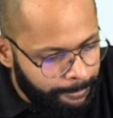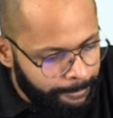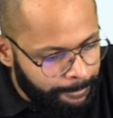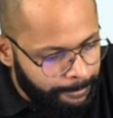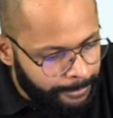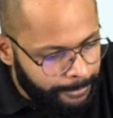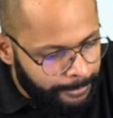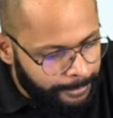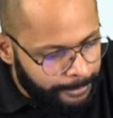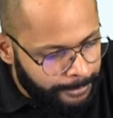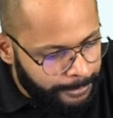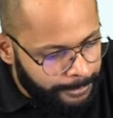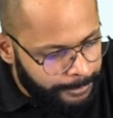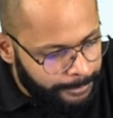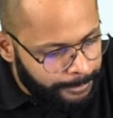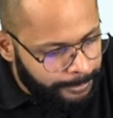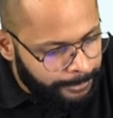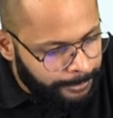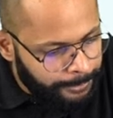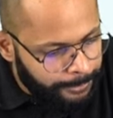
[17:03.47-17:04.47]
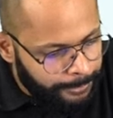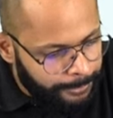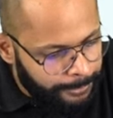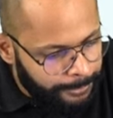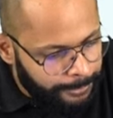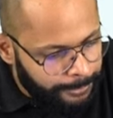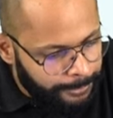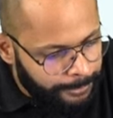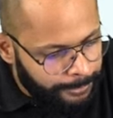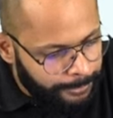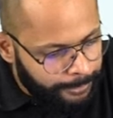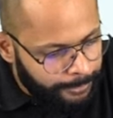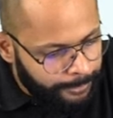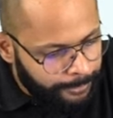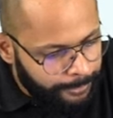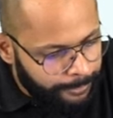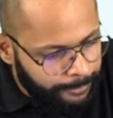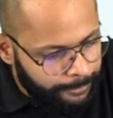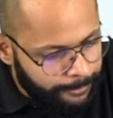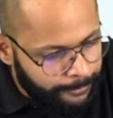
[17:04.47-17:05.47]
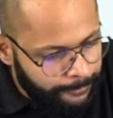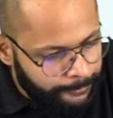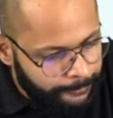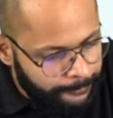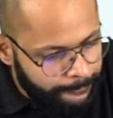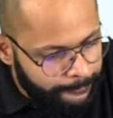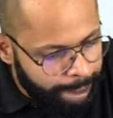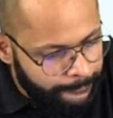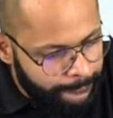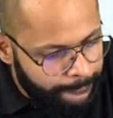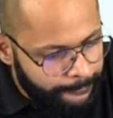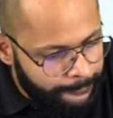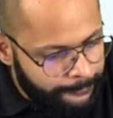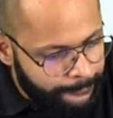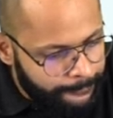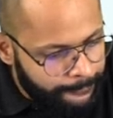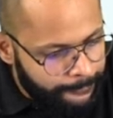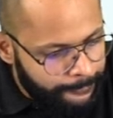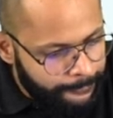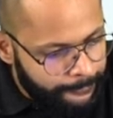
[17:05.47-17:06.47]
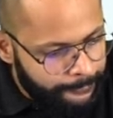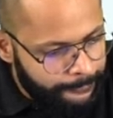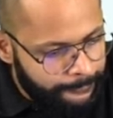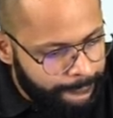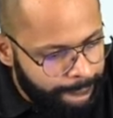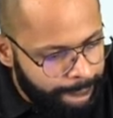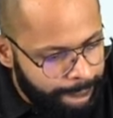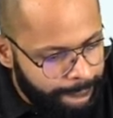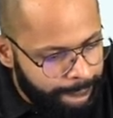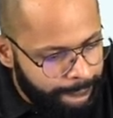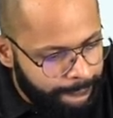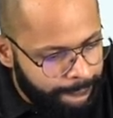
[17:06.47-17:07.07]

(no one is talking)